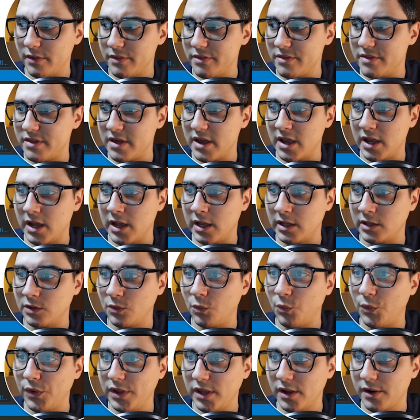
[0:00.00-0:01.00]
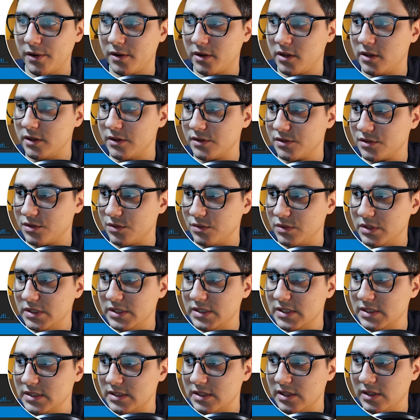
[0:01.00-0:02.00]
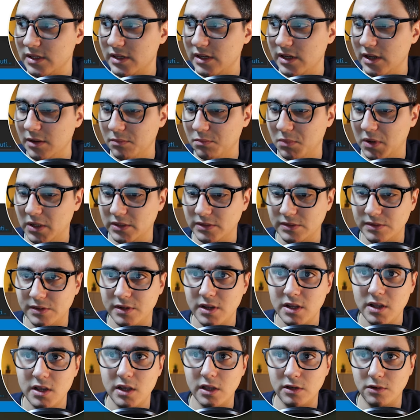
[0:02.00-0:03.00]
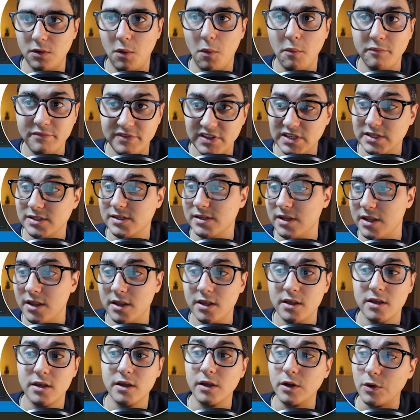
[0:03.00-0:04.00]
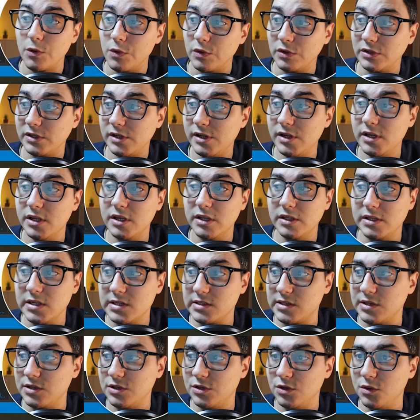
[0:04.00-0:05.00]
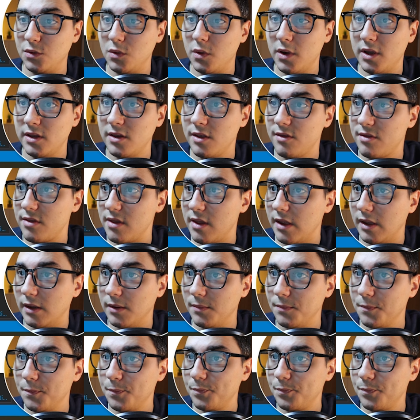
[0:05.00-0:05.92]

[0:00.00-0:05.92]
then we are here. So this is the delete button, and obviously currently it doesn't do anything.